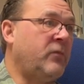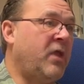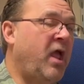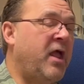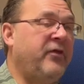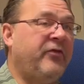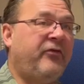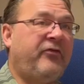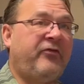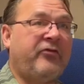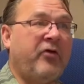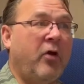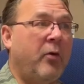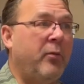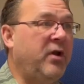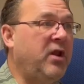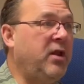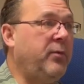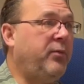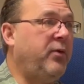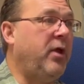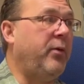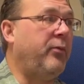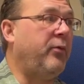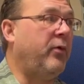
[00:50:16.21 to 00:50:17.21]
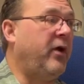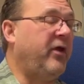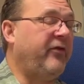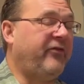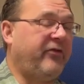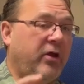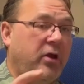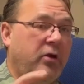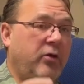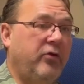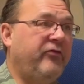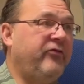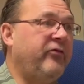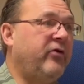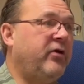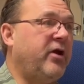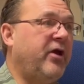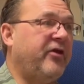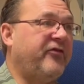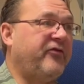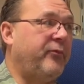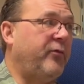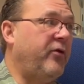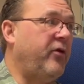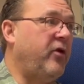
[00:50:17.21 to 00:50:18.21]
And so many people, I say, who's your
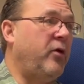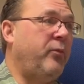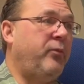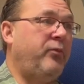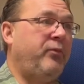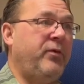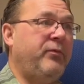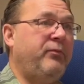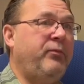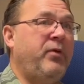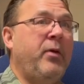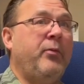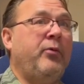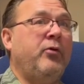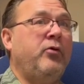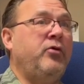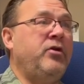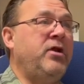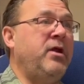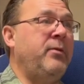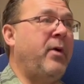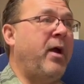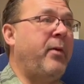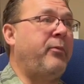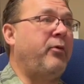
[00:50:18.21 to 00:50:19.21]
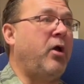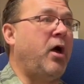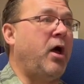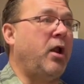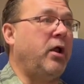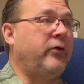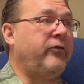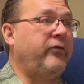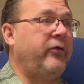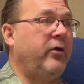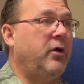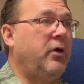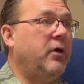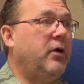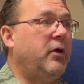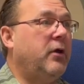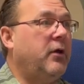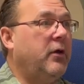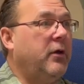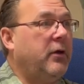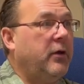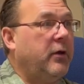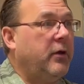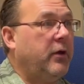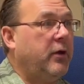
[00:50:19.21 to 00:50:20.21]
customer? They're people who need my product,
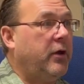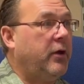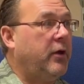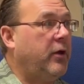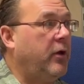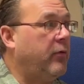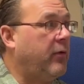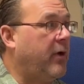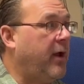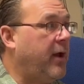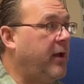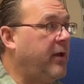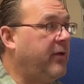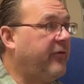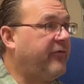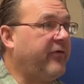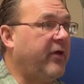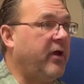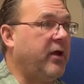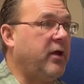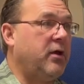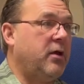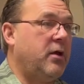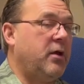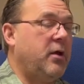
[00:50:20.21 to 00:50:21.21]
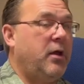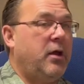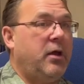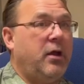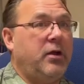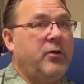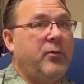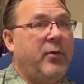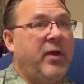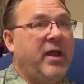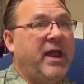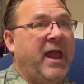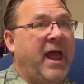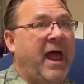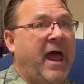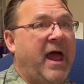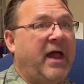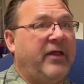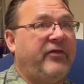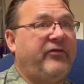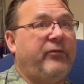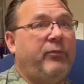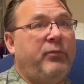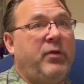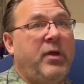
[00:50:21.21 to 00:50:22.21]
right? It's like you make
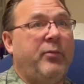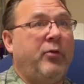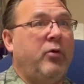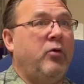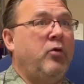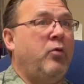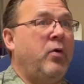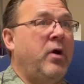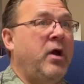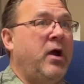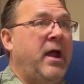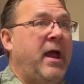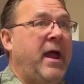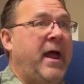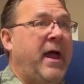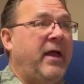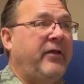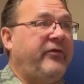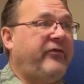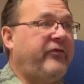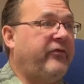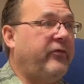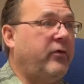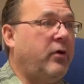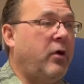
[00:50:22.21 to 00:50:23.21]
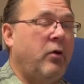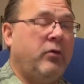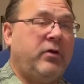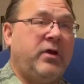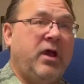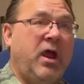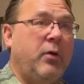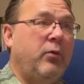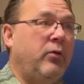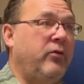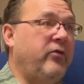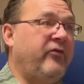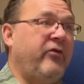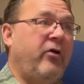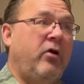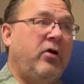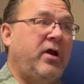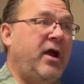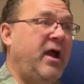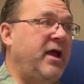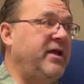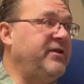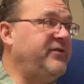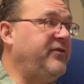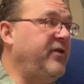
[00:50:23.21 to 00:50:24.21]
hats. People who wear hats. Okay, well, there's all
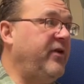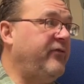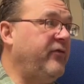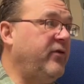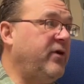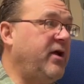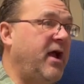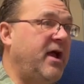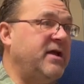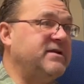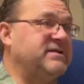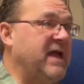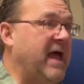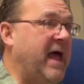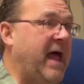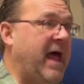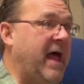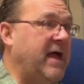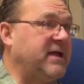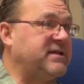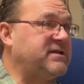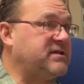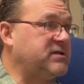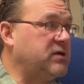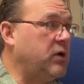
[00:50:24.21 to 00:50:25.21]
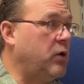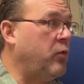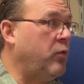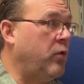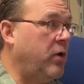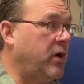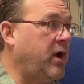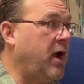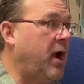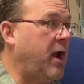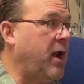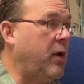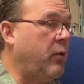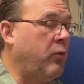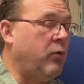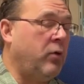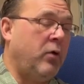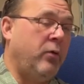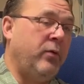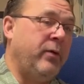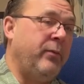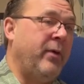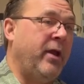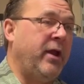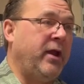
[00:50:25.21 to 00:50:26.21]
kinds of different kinds of hats. So what kind of, well,
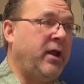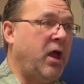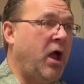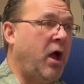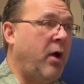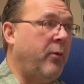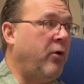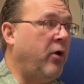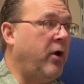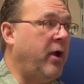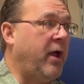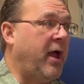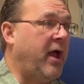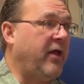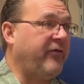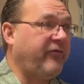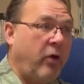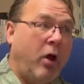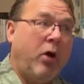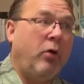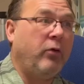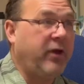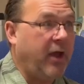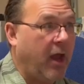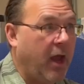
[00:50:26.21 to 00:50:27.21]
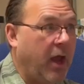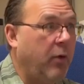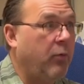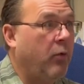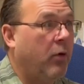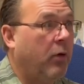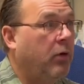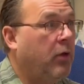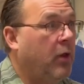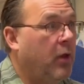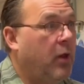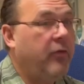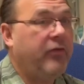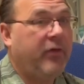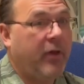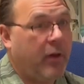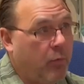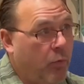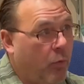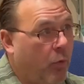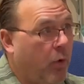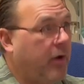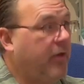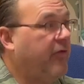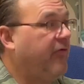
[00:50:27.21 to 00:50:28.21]
we make cowboy hats. Okay, well, then
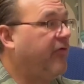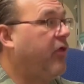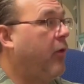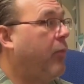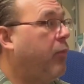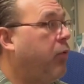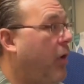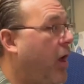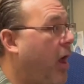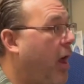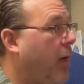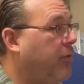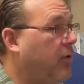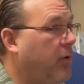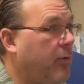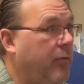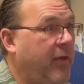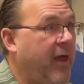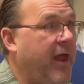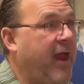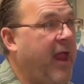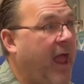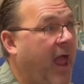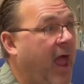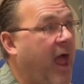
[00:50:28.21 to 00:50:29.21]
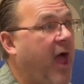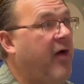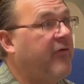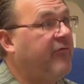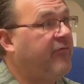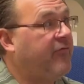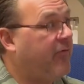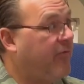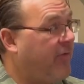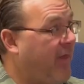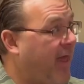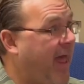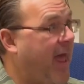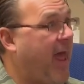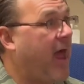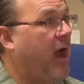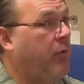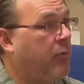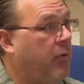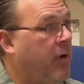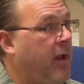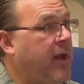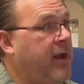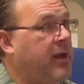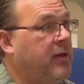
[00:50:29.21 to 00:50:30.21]
what is the problem they have for that,
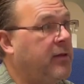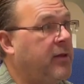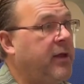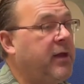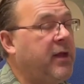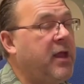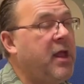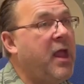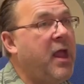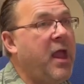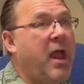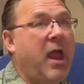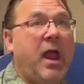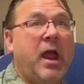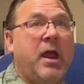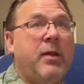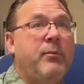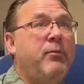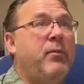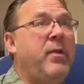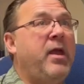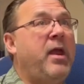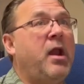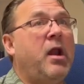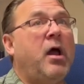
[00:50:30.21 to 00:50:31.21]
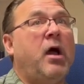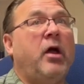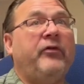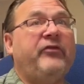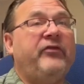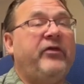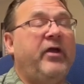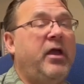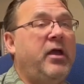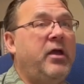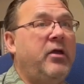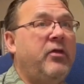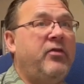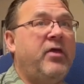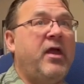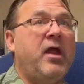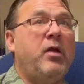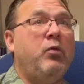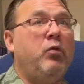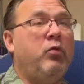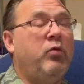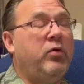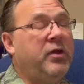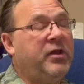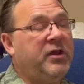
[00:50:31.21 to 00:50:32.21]
right? Like, and man, I'll tell you, they
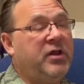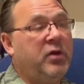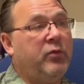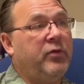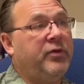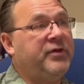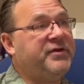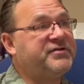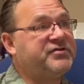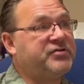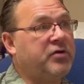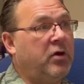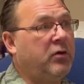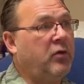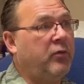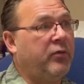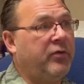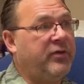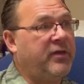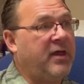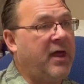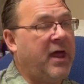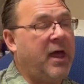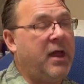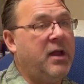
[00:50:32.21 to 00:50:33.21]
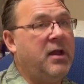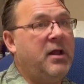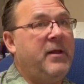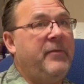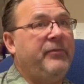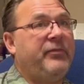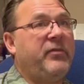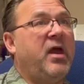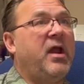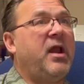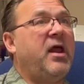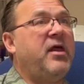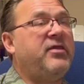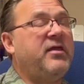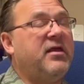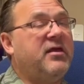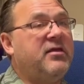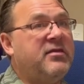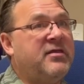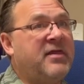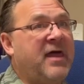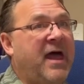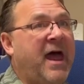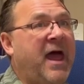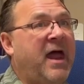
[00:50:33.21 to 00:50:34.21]
really, really struggle with that. And I think
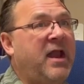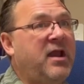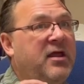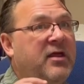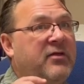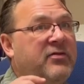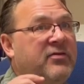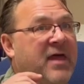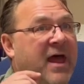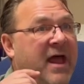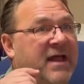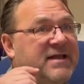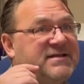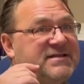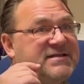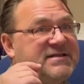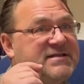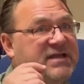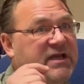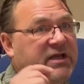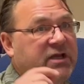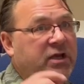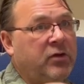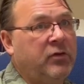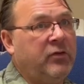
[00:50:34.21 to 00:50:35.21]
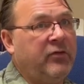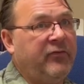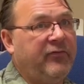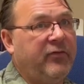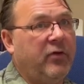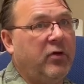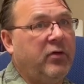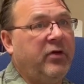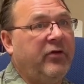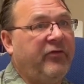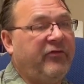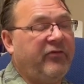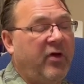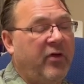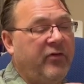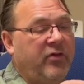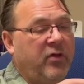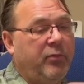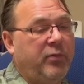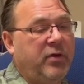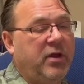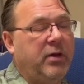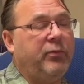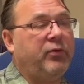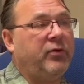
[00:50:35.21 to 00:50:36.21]
that singular focus on the
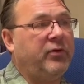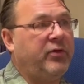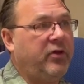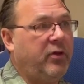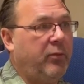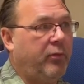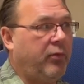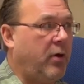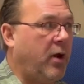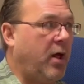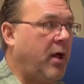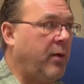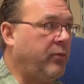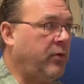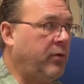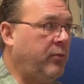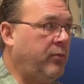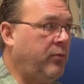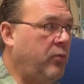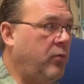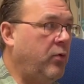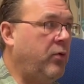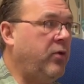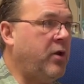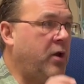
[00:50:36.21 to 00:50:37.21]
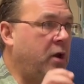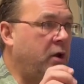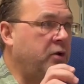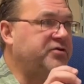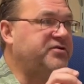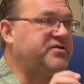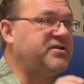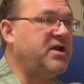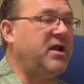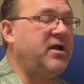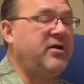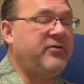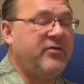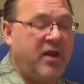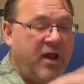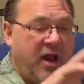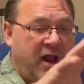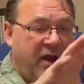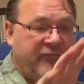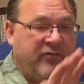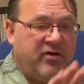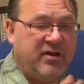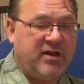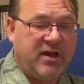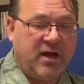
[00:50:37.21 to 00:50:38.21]
people and the problem and understanding that
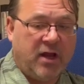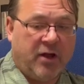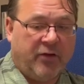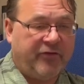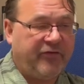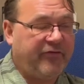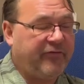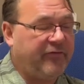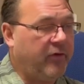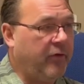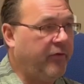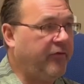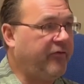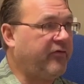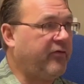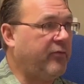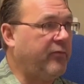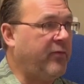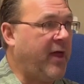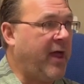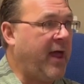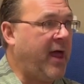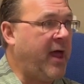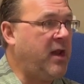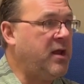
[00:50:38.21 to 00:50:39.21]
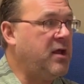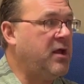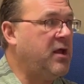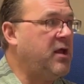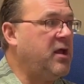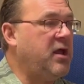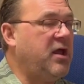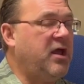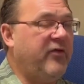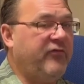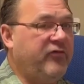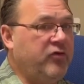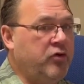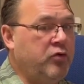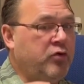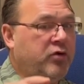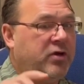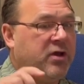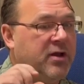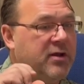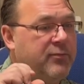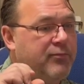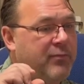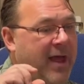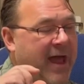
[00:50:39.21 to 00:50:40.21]
everything else flows from that, if you
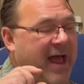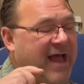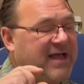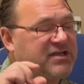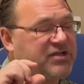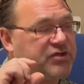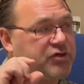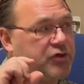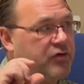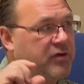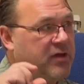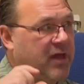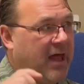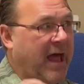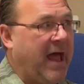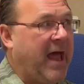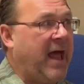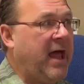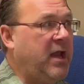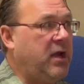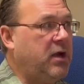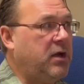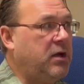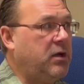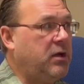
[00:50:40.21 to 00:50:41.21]
can master that,